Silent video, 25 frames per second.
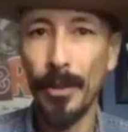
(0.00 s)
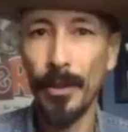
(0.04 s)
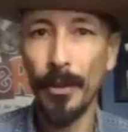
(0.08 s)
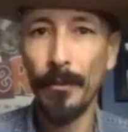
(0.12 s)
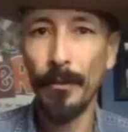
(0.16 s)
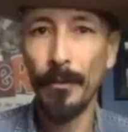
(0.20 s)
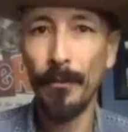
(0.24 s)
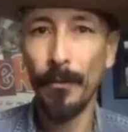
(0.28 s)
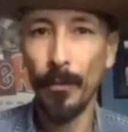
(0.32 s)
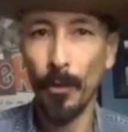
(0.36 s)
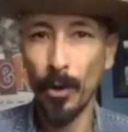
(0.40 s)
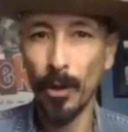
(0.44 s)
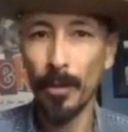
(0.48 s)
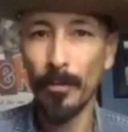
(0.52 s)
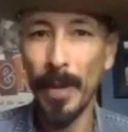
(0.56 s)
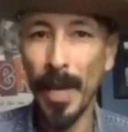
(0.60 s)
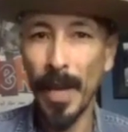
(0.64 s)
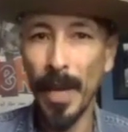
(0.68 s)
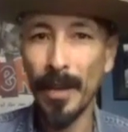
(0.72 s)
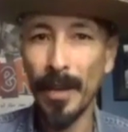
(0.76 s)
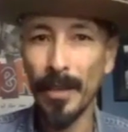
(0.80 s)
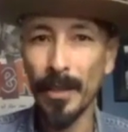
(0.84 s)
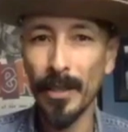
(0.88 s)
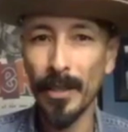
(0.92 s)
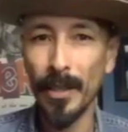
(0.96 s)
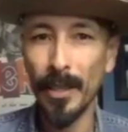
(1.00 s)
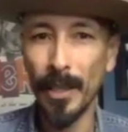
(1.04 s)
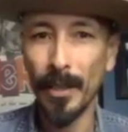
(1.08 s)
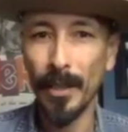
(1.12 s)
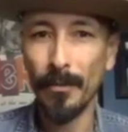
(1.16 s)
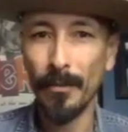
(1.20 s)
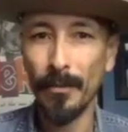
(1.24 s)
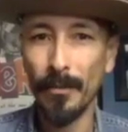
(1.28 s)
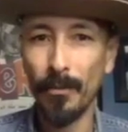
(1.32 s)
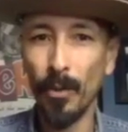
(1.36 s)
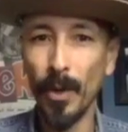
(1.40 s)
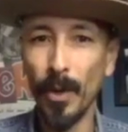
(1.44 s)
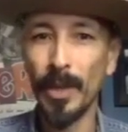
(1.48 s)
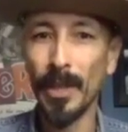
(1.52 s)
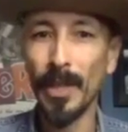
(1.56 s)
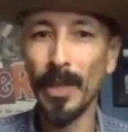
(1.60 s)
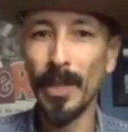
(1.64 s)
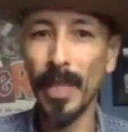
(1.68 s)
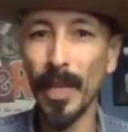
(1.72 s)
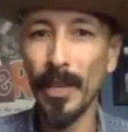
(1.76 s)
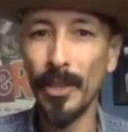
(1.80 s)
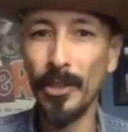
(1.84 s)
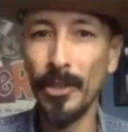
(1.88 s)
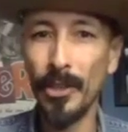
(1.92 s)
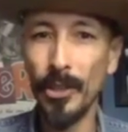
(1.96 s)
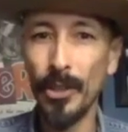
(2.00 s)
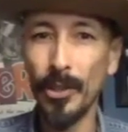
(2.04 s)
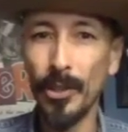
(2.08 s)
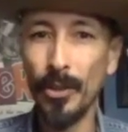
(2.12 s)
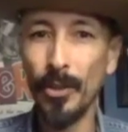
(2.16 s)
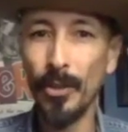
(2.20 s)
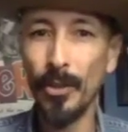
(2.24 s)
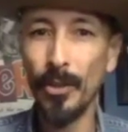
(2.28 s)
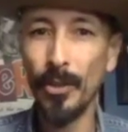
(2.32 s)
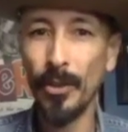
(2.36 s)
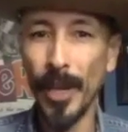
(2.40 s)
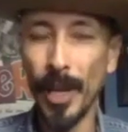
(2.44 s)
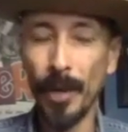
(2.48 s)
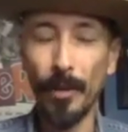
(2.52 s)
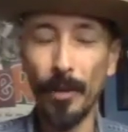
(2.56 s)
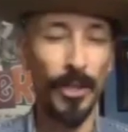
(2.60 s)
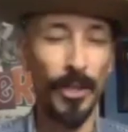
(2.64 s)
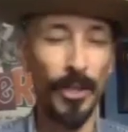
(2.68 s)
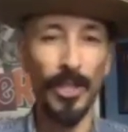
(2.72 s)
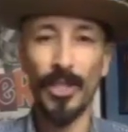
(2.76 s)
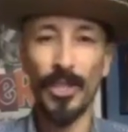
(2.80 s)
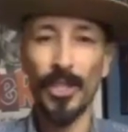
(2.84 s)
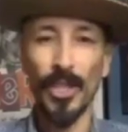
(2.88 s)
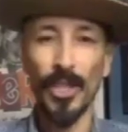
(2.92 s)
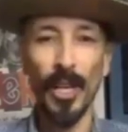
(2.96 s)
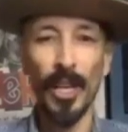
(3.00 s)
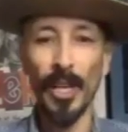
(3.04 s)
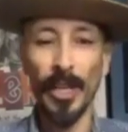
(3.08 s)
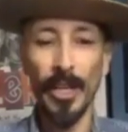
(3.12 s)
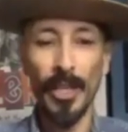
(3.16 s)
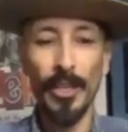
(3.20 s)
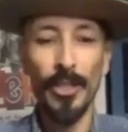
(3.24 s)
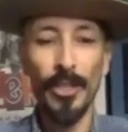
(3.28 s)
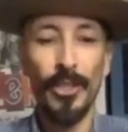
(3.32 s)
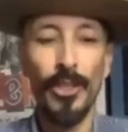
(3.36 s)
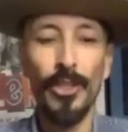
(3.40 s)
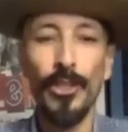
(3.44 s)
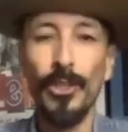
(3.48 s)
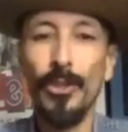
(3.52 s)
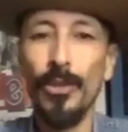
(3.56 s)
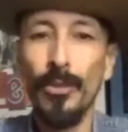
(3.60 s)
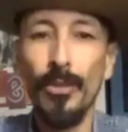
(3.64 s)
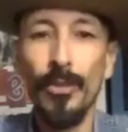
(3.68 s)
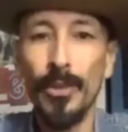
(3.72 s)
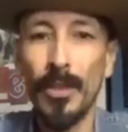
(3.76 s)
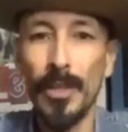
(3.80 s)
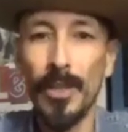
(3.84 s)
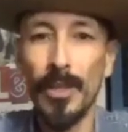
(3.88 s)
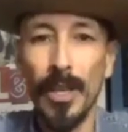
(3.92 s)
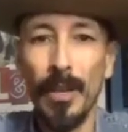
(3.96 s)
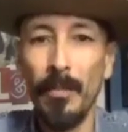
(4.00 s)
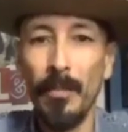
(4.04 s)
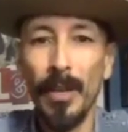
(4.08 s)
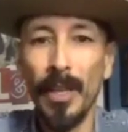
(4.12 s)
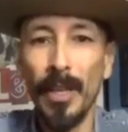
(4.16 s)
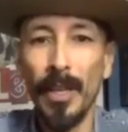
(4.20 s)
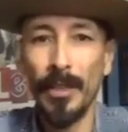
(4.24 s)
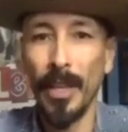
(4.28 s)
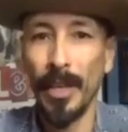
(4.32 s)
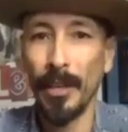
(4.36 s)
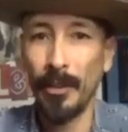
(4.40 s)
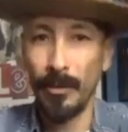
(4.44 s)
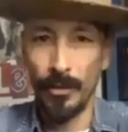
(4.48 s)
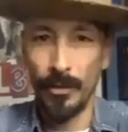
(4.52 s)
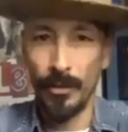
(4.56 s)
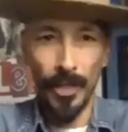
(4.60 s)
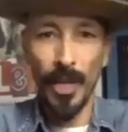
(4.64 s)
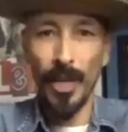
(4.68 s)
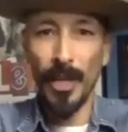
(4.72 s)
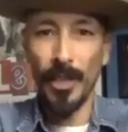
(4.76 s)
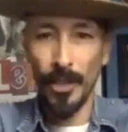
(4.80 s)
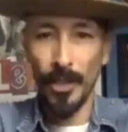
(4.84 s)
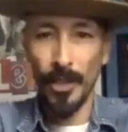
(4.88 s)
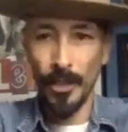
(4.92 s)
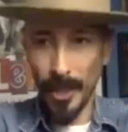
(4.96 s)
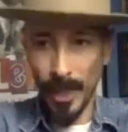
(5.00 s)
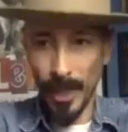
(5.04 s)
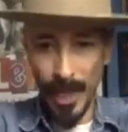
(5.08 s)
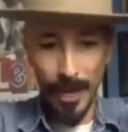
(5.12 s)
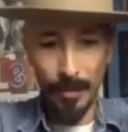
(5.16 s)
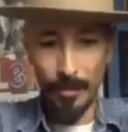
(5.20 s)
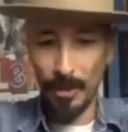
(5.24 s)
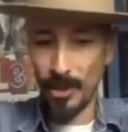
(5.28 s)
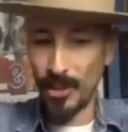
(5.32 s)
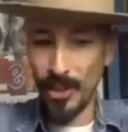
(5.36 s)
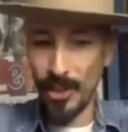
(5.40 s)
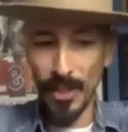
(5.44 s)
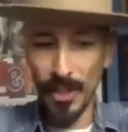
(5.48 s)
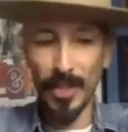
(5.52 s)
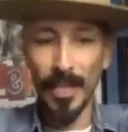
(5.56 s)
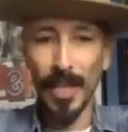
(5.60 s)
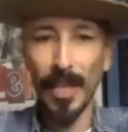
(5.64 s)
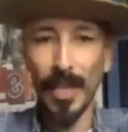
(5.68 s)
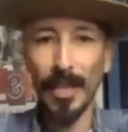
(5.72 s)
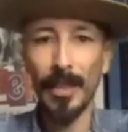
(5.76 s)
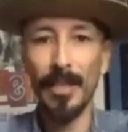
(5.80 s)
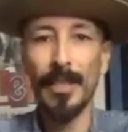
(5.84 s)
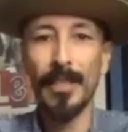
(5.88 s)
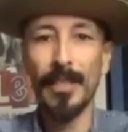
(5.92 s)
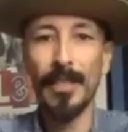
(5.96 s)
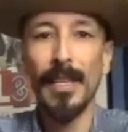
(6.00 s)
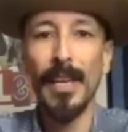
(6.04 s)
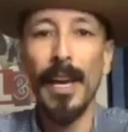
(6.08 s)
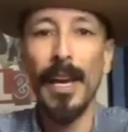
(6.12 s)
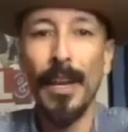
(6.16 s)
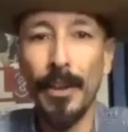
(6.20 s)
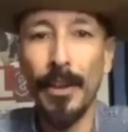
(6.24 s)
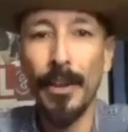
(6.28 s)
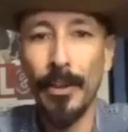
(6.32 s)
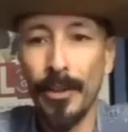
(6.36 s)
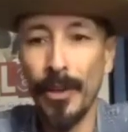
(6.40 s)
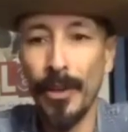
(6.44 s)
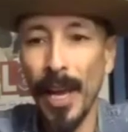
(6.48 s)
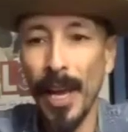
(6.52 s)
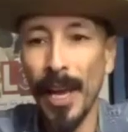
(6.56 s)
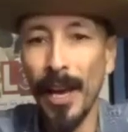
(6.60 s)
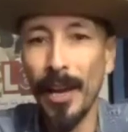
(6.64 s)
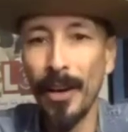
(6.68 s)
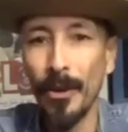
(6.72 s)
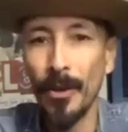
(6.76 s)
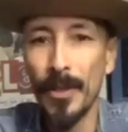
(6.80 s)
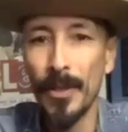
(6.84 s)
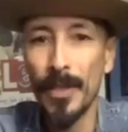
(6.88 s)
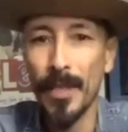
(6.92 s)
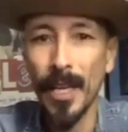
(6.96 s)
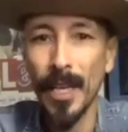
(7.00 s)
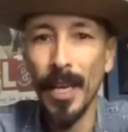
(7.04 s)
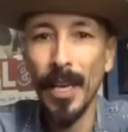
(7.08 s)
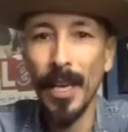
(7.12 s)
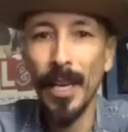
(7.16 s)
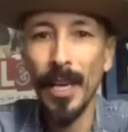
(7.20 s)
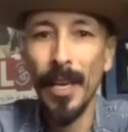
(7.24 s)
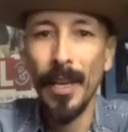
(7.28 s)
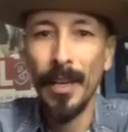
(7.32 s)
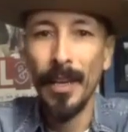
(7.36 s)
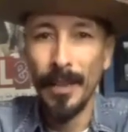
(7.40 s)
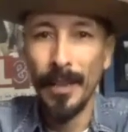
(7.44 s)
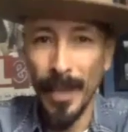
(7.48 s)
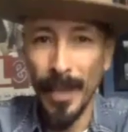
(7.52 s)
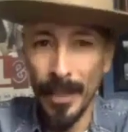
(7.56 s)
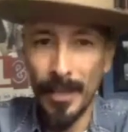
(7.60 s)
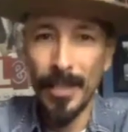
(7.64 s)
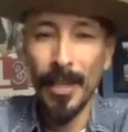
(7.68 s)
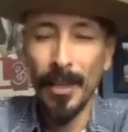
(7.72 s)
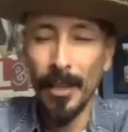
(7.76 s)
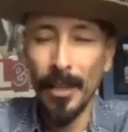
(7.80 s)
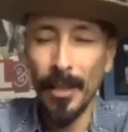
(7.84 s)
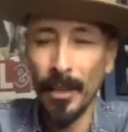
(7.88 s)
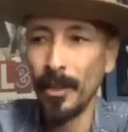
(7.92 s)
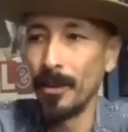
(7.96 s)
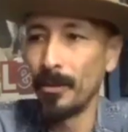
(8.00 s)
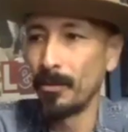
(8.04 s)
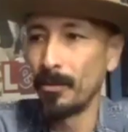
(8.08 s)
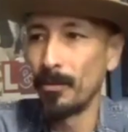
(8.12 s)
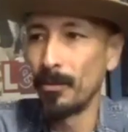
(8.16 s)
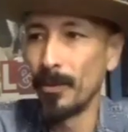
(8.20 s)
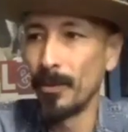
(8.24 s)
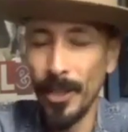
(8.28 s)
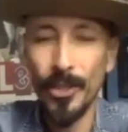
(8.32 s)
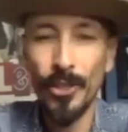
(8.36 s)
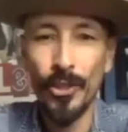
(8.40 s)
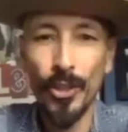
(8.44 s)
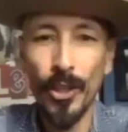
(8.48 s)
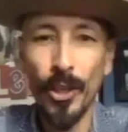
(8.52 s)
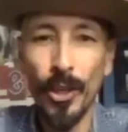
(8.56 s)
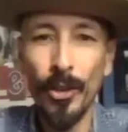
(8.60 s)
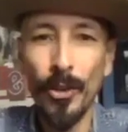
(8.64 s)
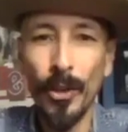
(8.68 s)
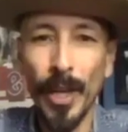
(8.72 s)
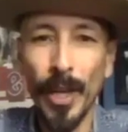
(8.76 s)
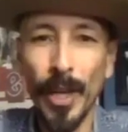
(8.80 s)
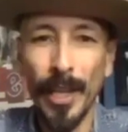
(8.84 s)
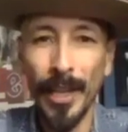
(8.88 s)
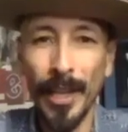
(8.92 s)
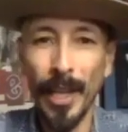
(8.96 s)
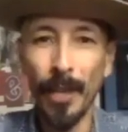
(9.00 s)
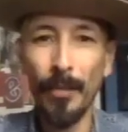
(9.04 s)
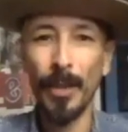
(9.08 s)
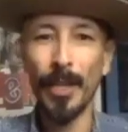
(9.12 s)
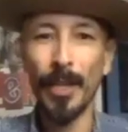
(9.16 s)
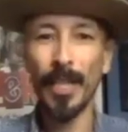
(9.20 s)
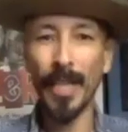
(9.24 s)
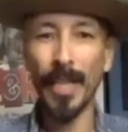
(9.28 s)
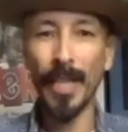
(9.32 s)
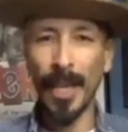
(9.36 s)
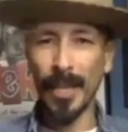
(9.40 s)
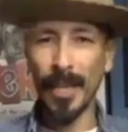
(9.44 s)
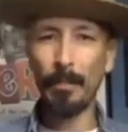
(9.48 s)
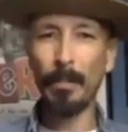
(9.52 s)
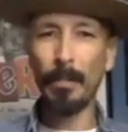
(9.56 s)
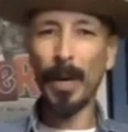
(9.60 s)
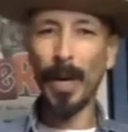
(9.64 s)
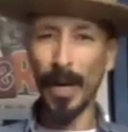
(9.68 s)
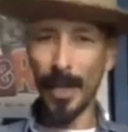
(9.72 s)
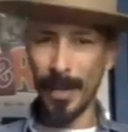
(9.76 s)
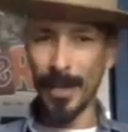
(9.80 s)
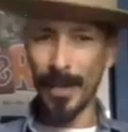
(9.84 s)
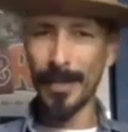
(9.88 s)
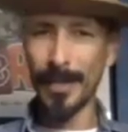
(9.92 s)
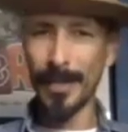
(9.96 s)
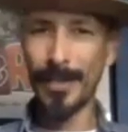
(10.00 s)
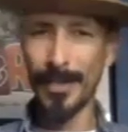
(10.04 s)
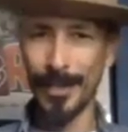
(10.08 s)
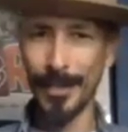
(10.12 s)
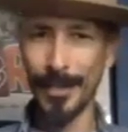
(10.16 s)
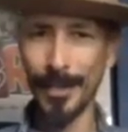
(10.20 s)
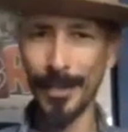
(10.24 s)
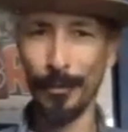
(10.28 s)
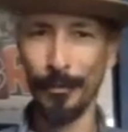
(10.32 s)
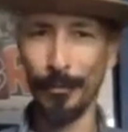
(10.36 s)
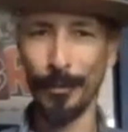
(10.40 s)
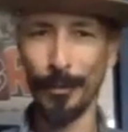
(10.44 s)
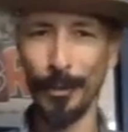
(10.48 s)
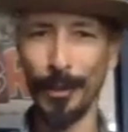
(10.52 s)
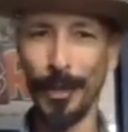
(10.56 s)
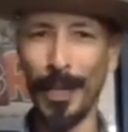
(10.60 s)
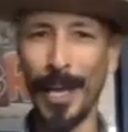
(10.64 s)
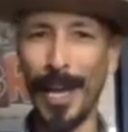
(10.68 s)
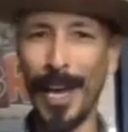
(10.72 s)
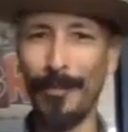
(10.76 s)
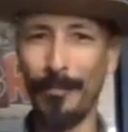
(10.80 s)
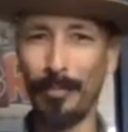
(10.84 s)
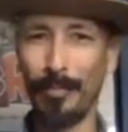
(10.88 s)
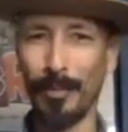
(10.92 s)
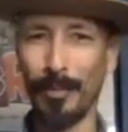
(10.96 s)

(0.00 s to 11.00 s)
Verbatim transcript: the format of what they do. They were just talking to somebody, you're talking to a camera just like this out of their house. They tell a written joke and they would kind of pause still for laugh